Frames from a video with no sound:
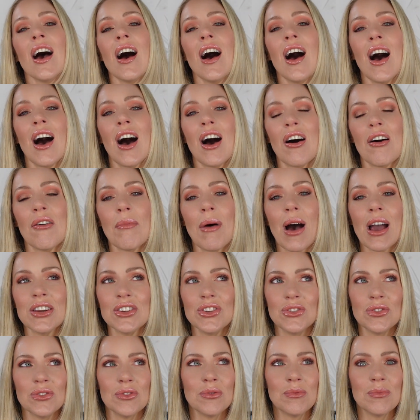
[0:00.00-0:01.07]
I
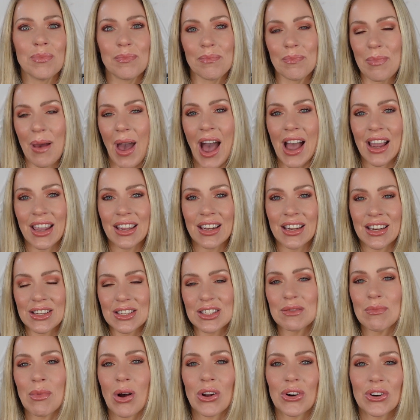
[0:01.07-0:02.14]
do pack it in a
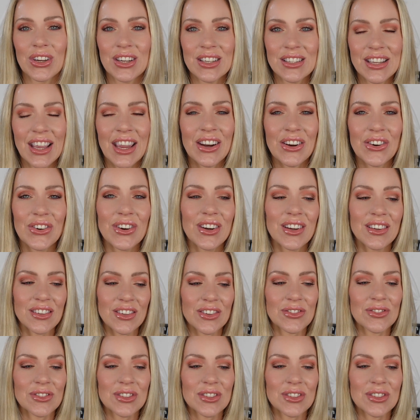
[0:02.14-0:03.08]
smaller container, and,